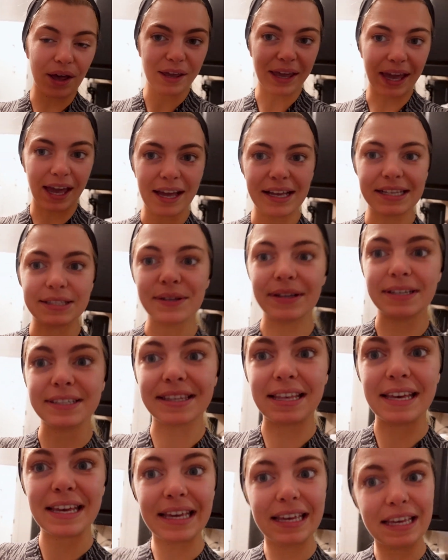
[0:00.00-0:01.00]
Okay, so it's
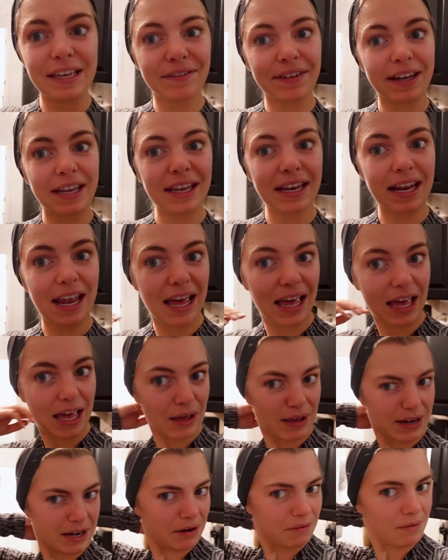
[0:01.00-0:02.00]
the evening
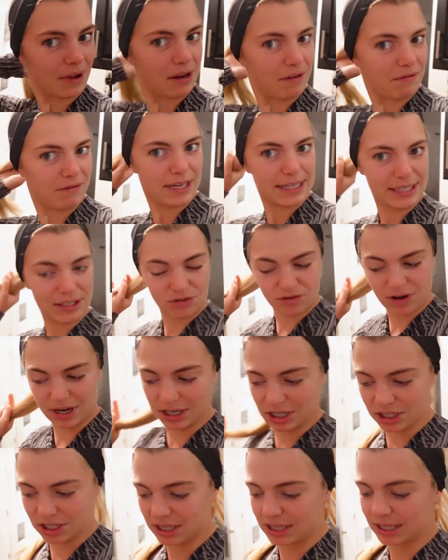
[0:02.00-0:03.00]
now. I don't know why I look really
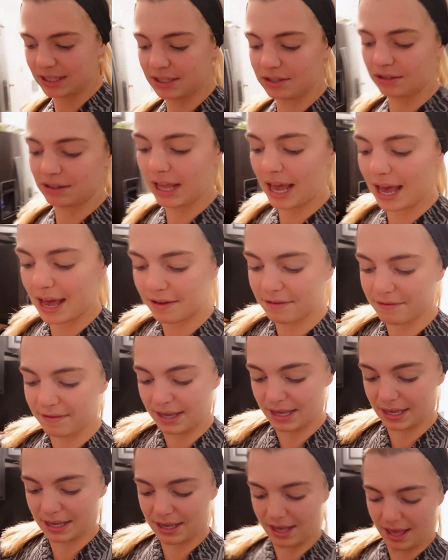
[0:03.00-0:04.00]
strange in this little hat
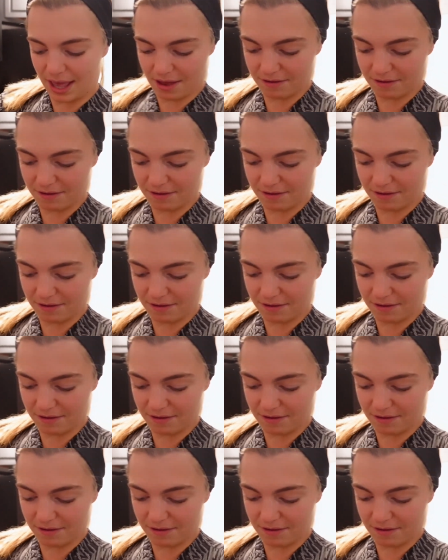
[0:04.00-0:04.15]
thing.